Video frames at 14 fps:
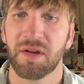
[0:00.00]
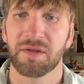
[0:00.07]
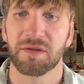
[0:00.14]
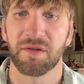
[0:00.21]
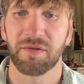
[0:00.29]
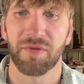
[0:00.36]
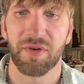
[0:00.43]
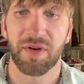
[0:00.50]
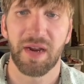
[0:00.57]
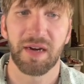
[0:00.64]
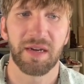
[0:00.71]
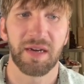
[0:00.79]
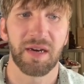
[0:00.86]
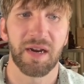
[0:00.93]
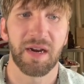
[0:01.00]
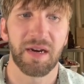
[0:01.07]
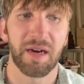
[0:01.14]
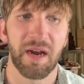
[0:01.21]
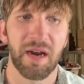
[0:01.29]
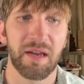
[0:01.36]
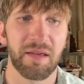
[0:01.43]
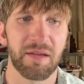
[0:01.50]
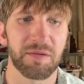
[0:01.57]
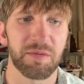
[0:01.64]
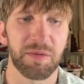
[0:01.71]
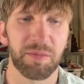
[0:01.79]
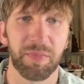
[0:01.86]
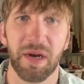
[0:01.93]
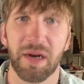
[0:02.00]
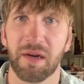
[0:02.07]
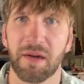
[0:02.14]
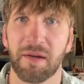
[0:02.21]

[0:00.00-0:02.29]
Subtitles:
sold for $19.99. This was $1.